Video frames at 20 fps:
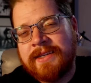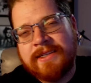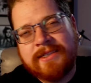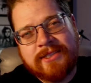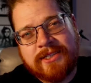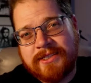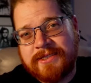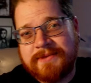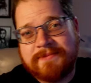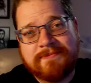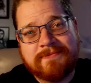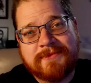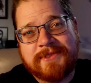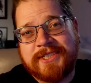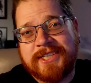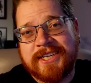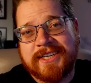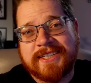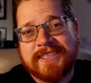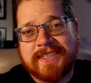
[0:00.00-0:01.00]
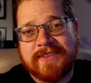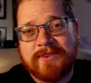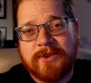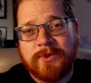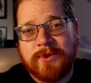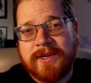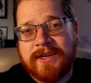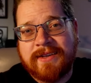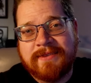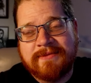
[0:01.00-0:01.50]
Just cheers
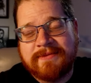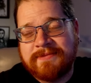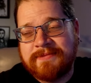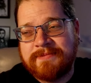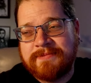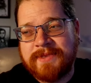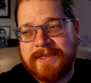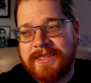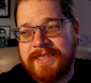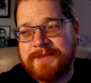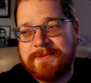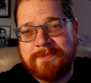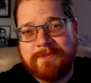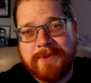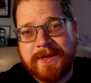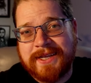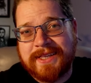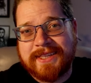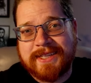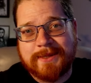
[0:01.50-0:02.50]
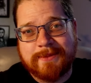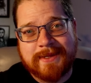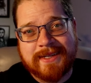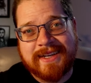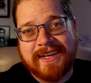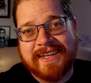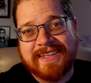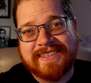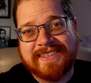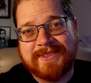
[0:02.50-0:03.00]
everyone and let's be a little bit
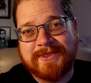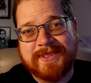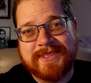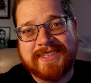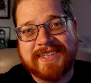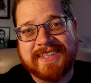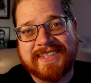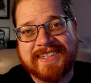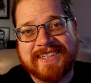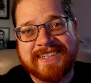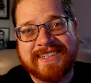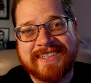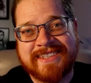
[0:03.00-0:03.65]
nice to each other.